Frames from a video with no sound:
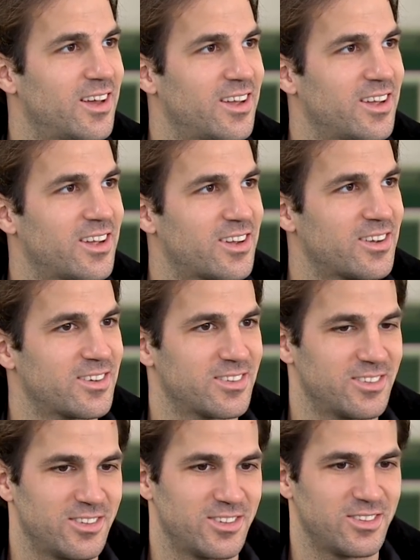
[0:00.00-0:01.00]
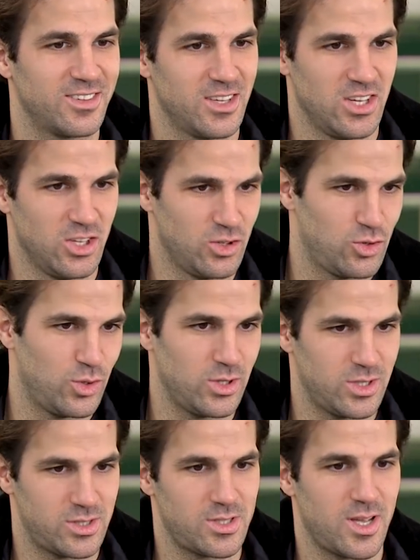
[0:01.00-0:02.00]
Like, you know, two on
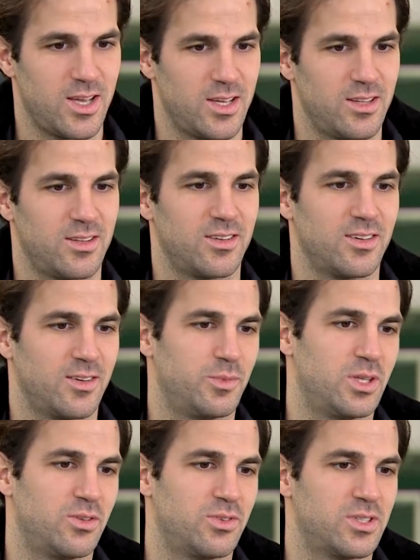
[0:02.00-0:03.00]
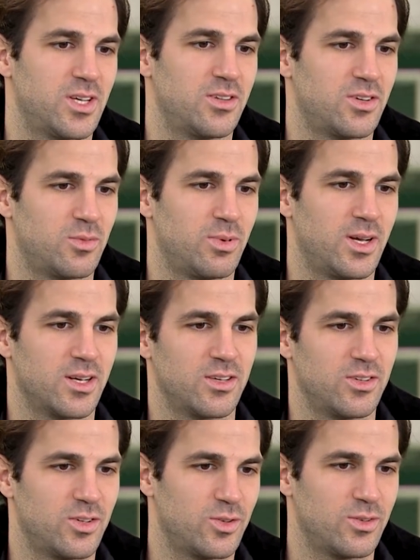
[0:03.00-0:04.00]
the side, a bit of a centre back,
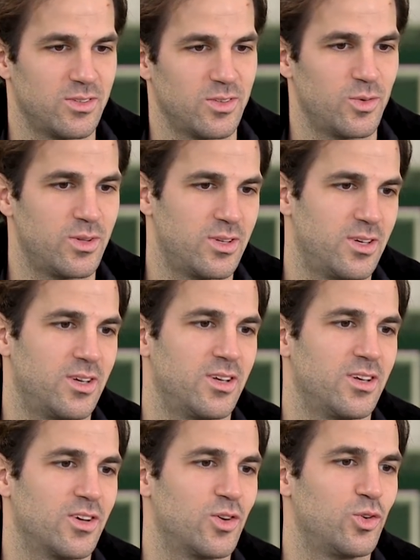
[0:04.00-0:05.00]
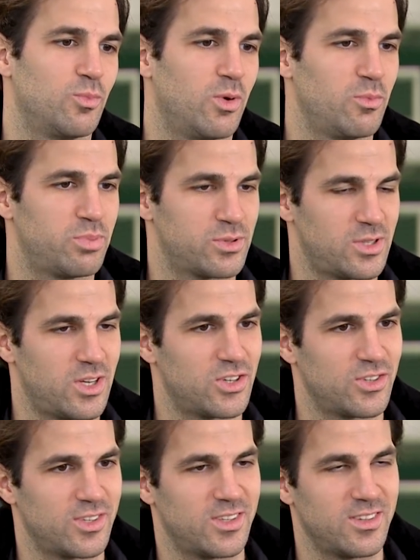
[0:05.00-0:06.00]
you know, with a good ball
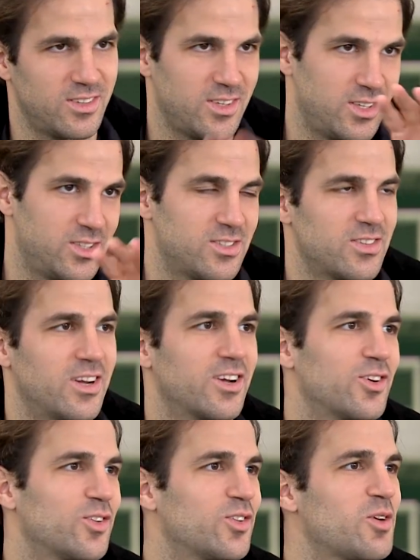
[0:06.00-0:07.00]
possession and a striker on top.